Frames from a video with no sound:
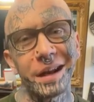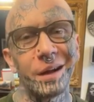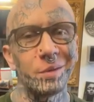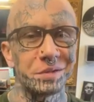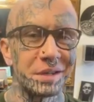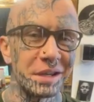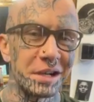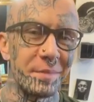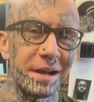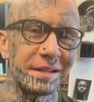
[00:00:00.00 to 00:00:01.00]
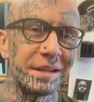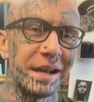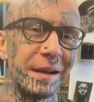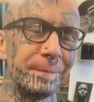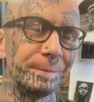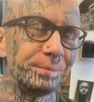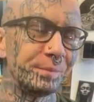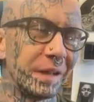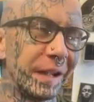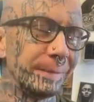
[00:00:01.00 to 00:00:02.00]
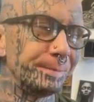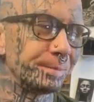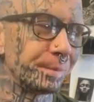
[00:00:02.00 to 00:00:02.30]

that I was thinking about today. Like,